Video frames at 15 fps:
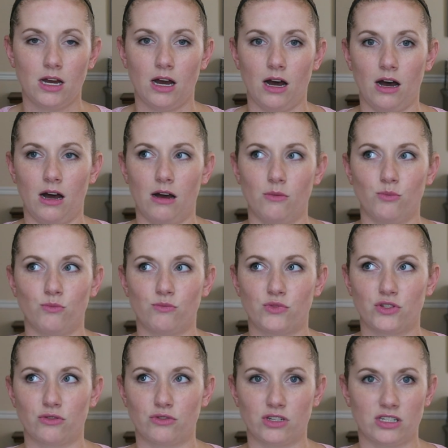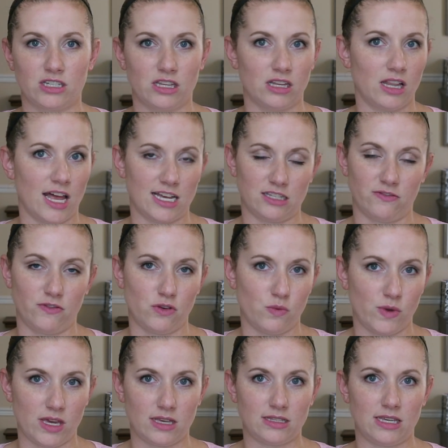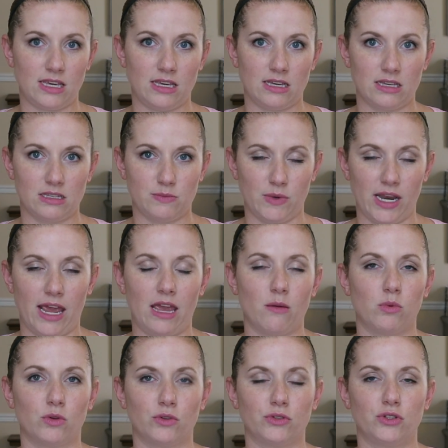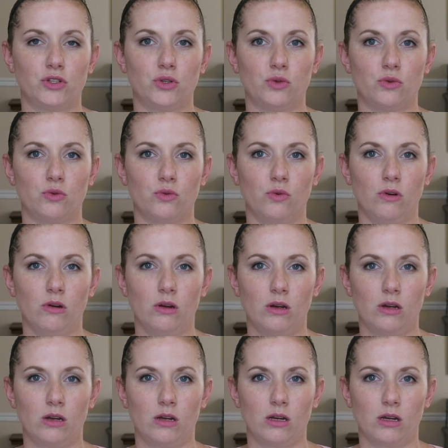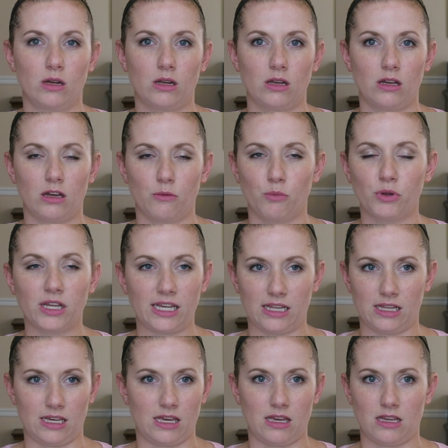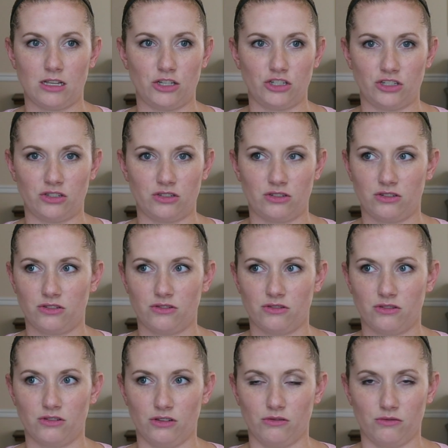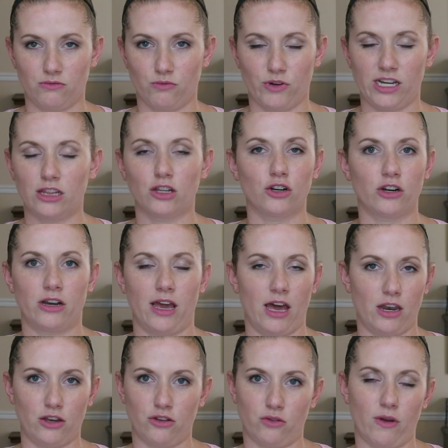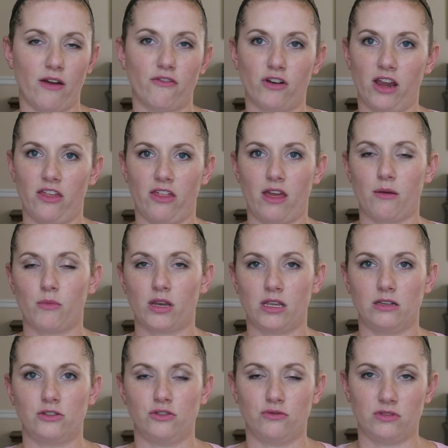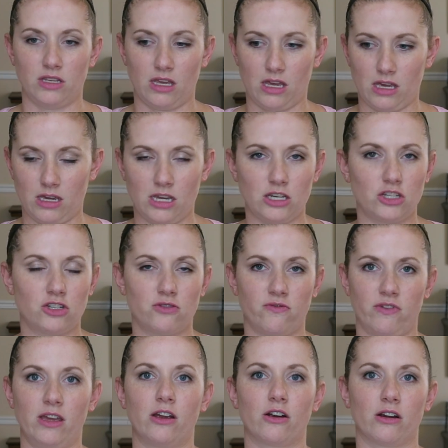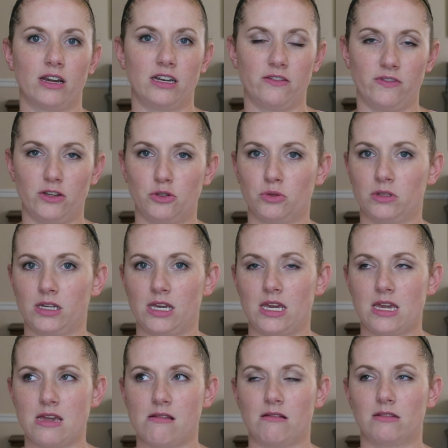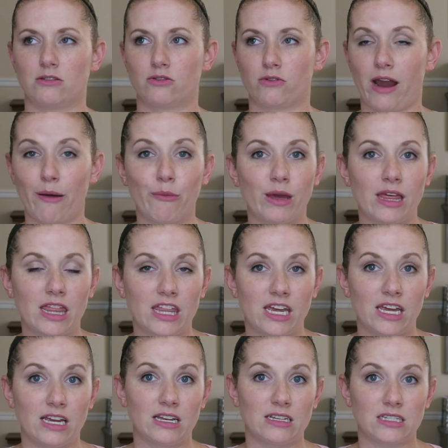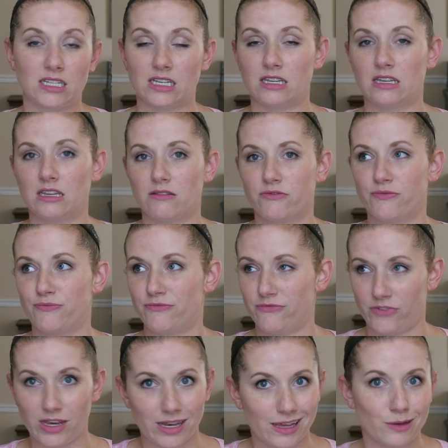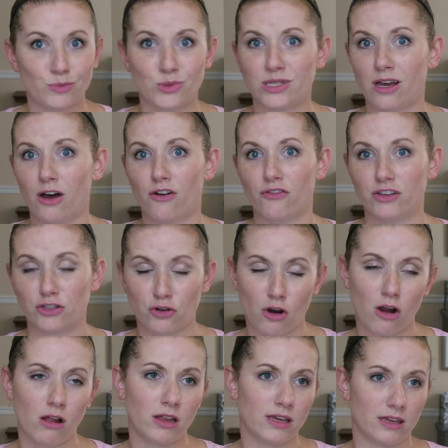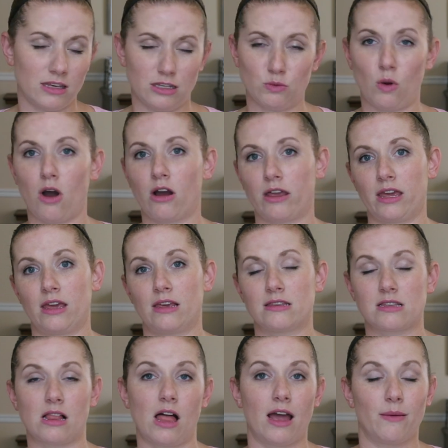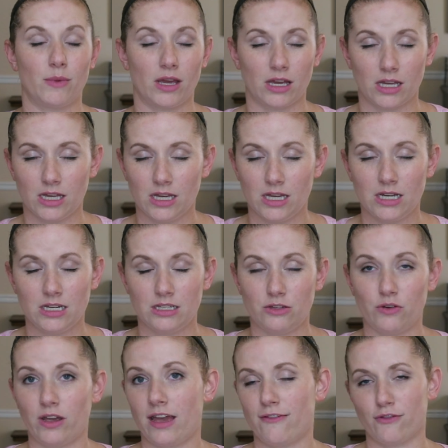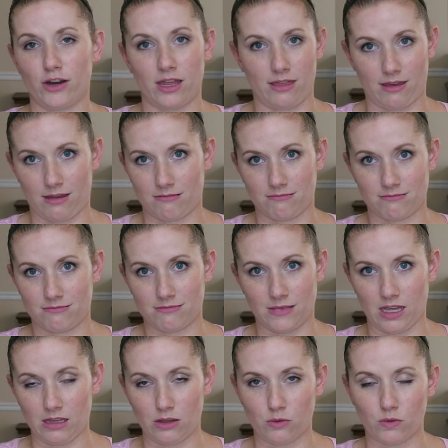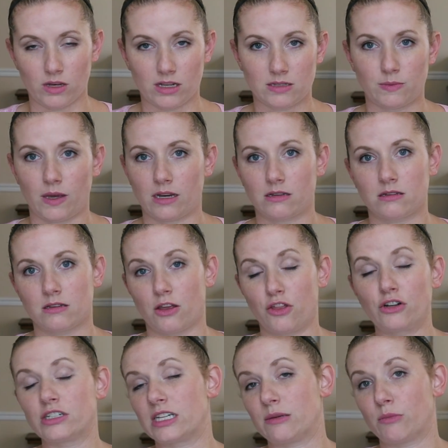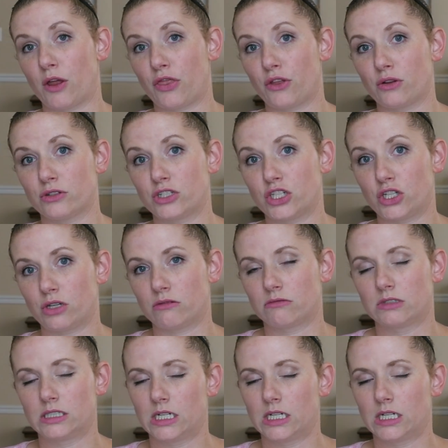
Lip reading: So just in the last few weeks, he has been able to completely just relearn how to do everything, but he's using each finger individually. He's grabbing things, he's feeding himself, he's crawling, he's walking, he's climbing, doing everything that you would expect a 13-month-old to do.